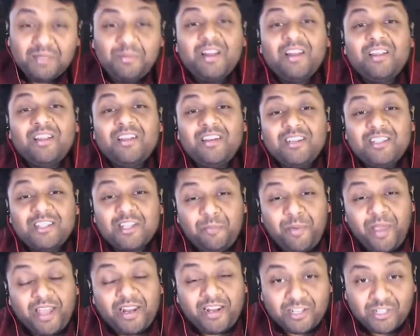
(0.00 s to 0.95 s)
Similarly,
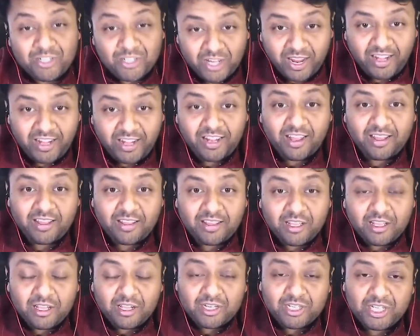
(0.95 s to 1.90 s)
Japan and
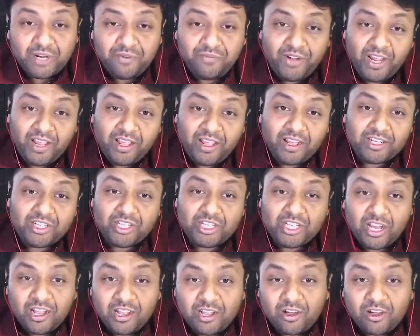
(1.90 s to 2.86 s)
China shifting
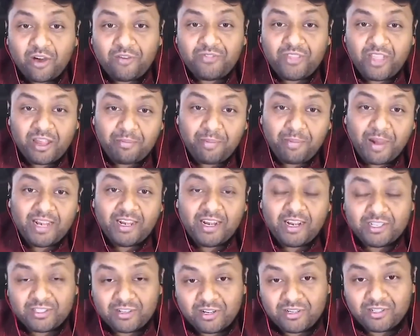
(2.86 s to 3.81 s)
a chunk of their
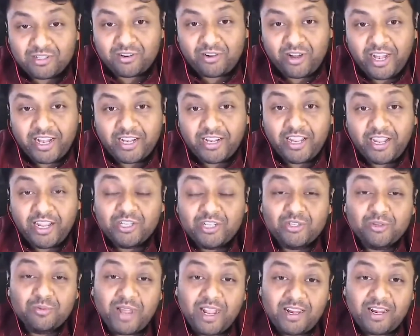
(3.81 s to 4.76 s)
bilateral trade
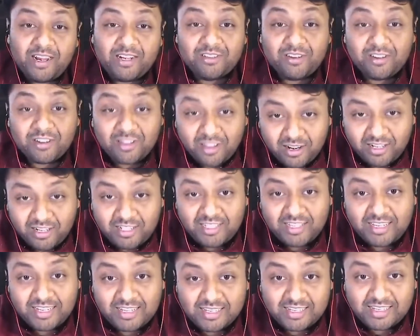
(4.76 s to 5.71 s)
into bilateral
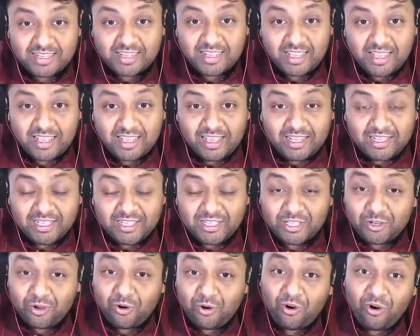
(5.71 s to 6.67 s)
currencies.
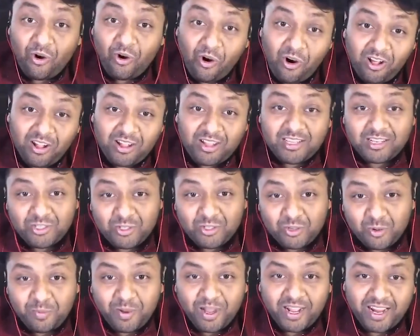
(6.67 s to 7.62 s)
So all
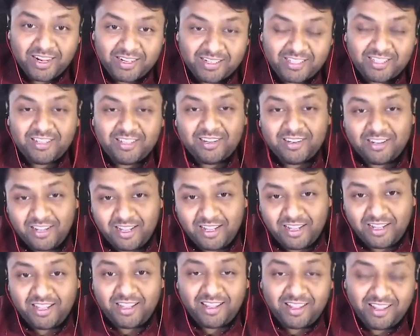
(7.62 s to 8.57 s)
the two bucket
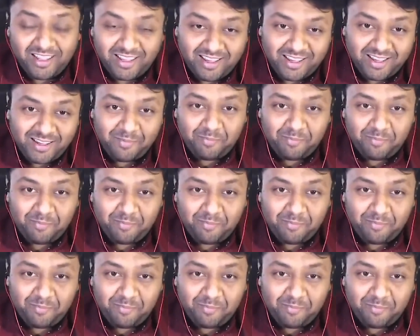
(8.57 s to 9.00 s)
theory